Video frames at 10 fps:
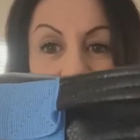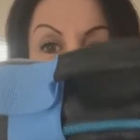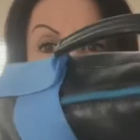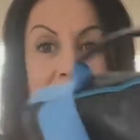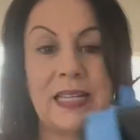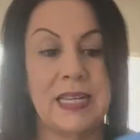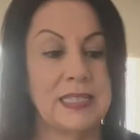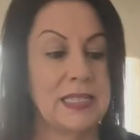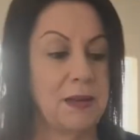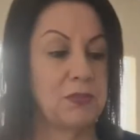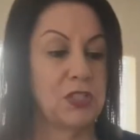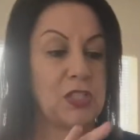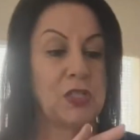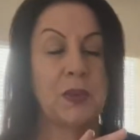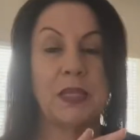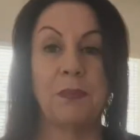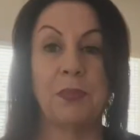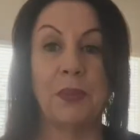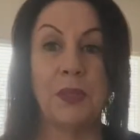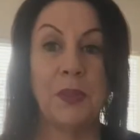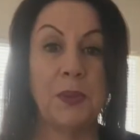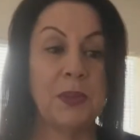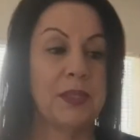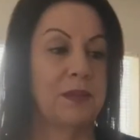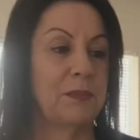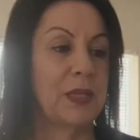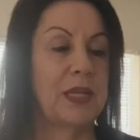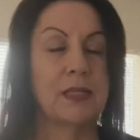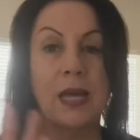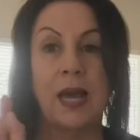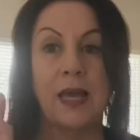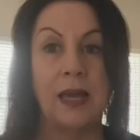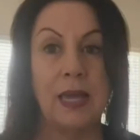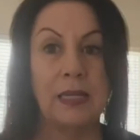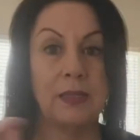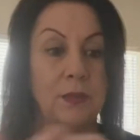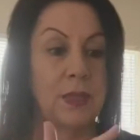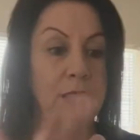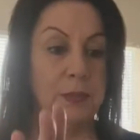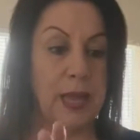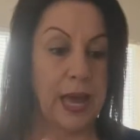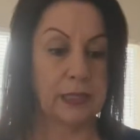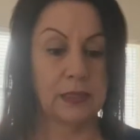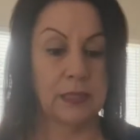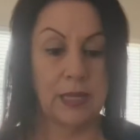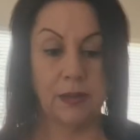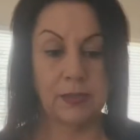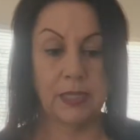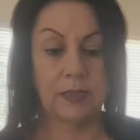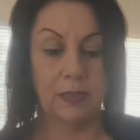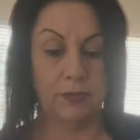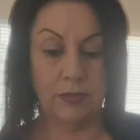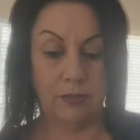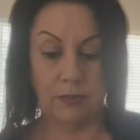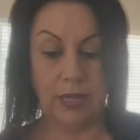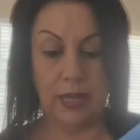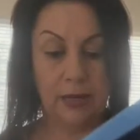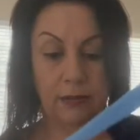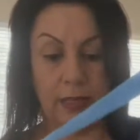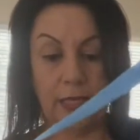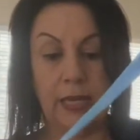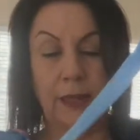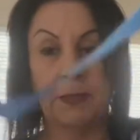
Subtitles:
I ended up just doing the blue because I hated the way the black looked. I was like, no, I don't like it.